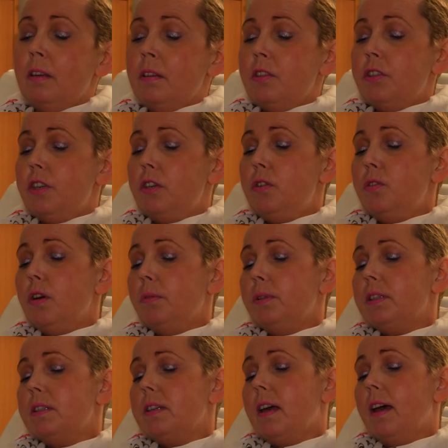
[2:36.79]
she knew I
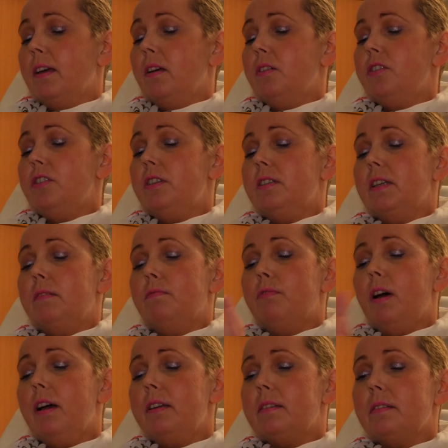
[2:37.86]
was tired. She said,
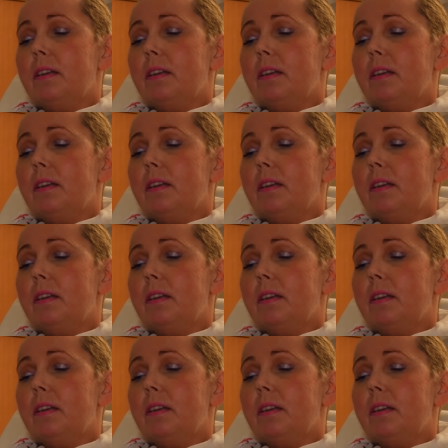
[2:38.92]
right,